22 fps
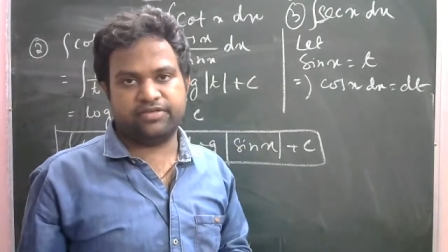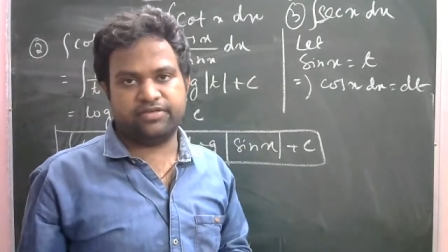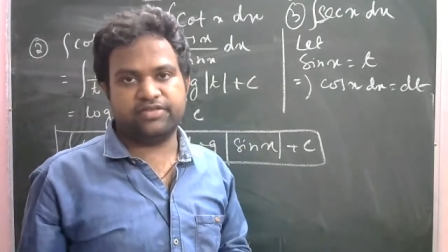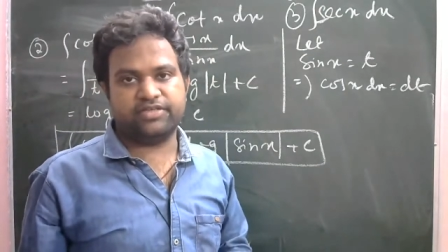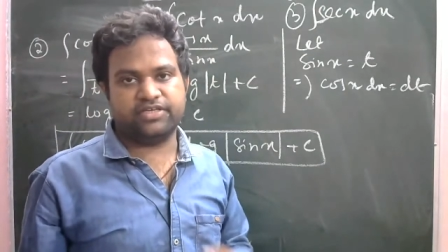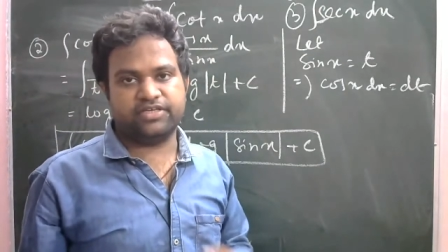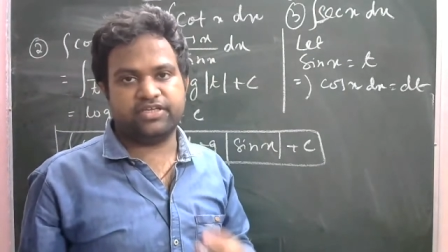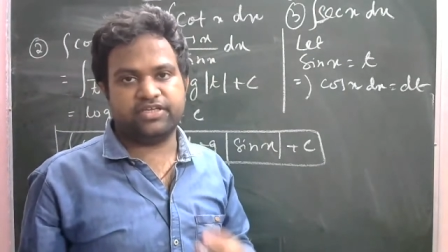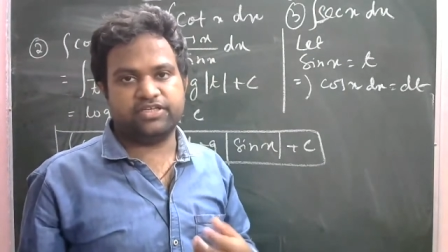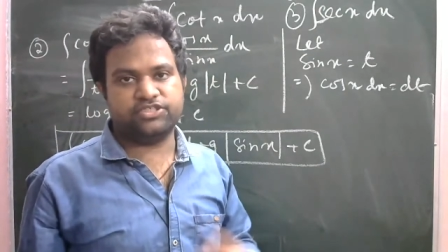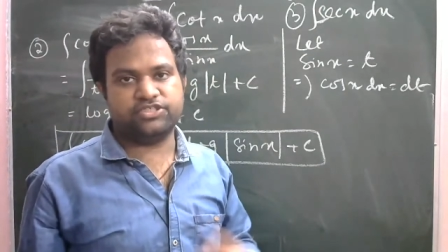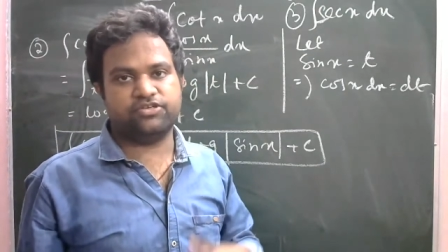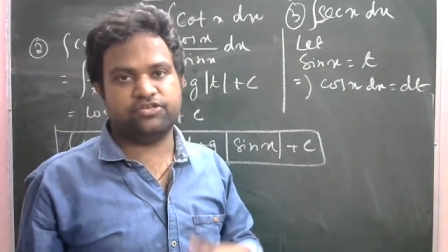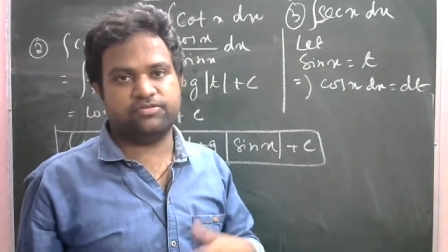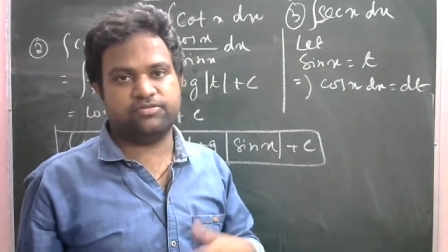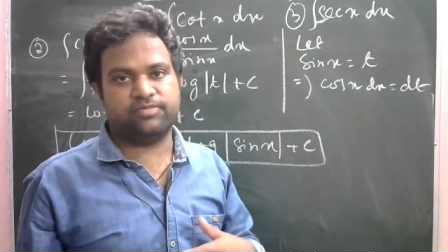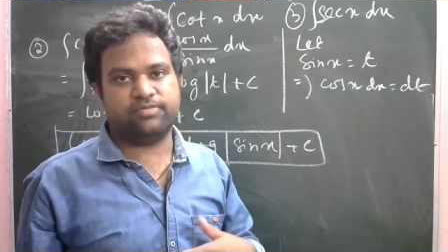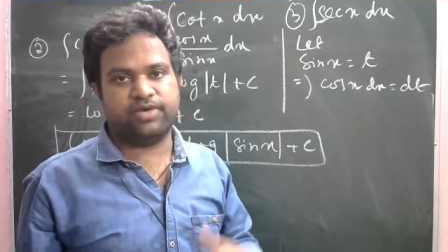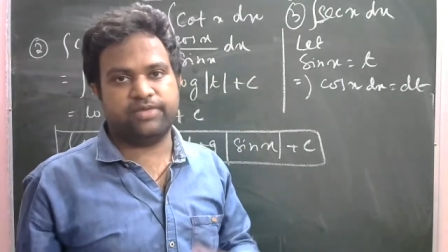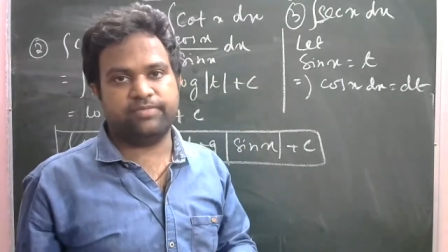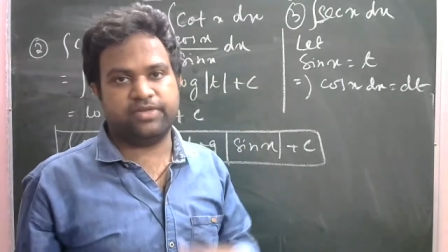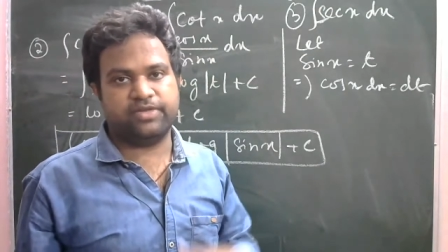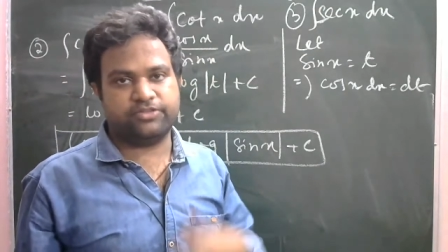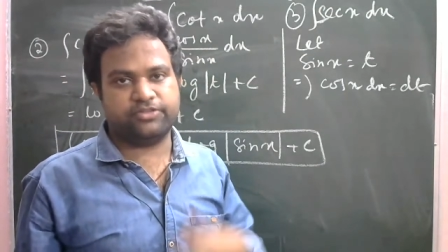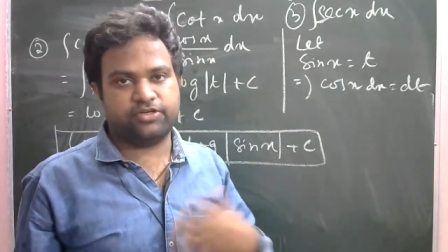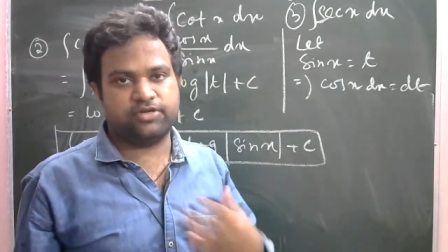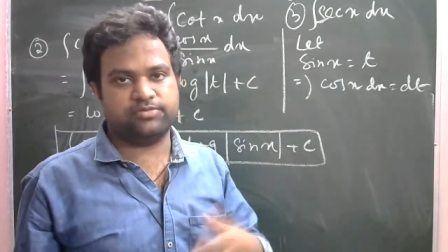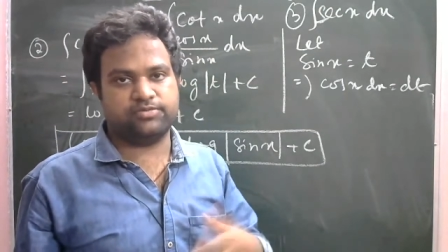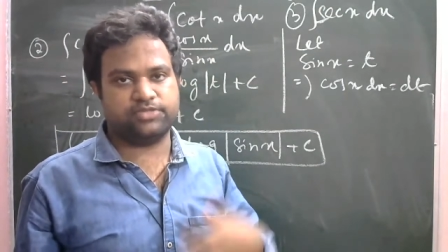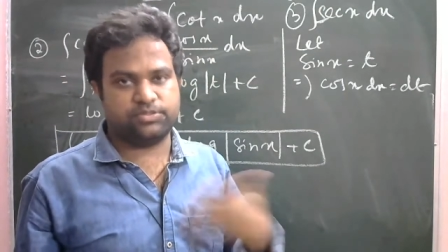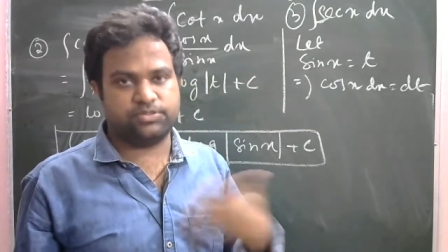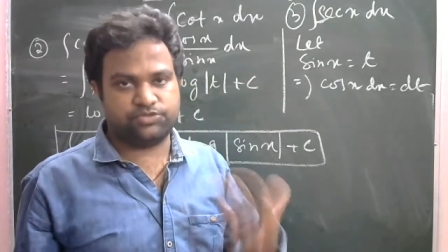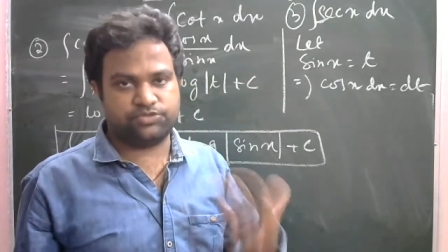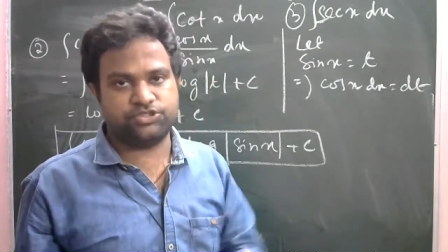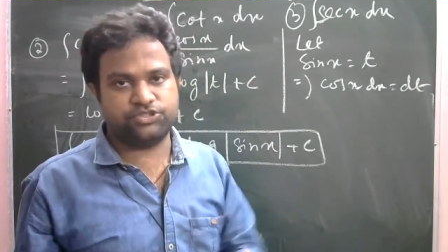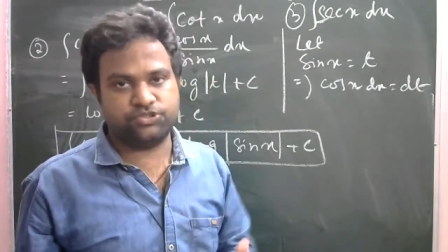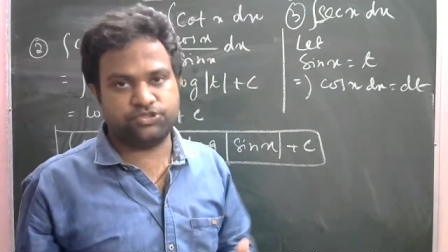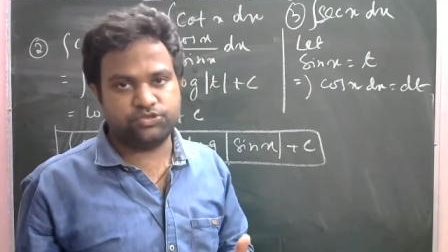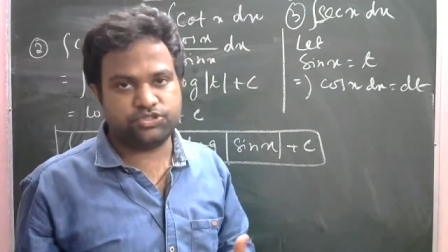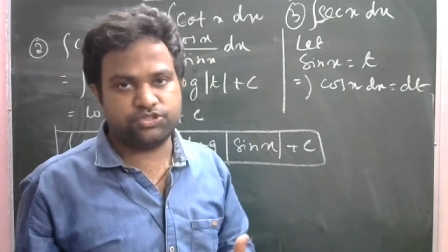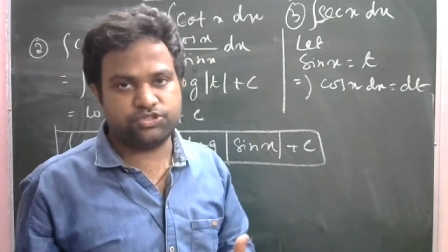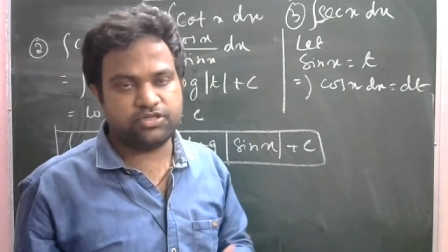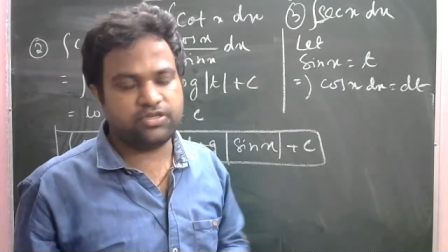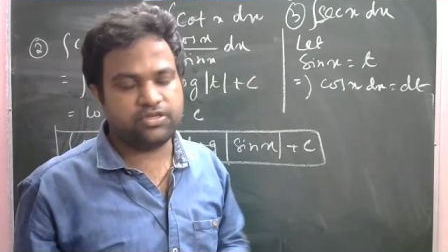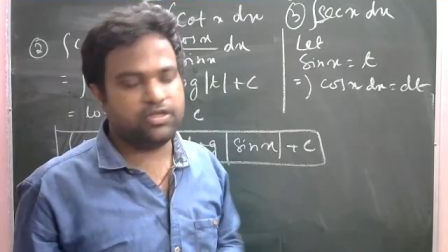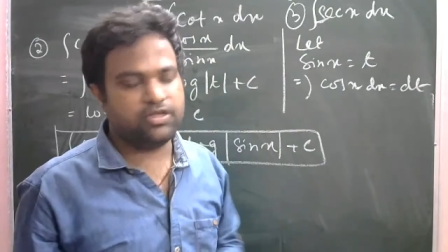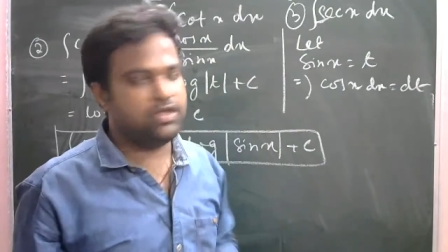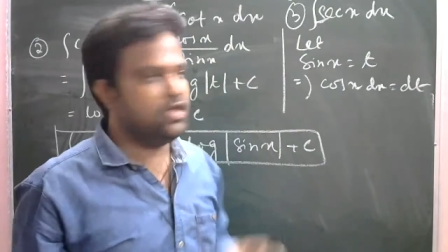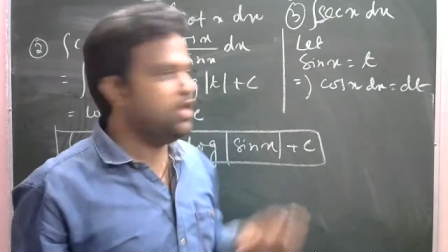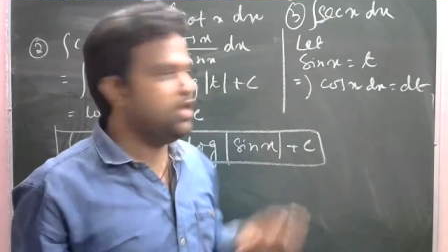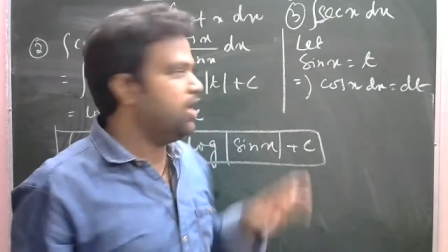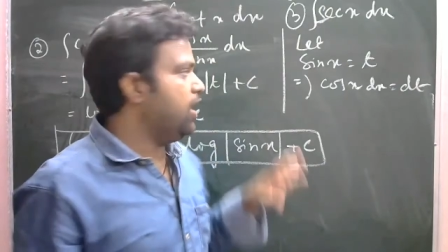integration by method of substitution,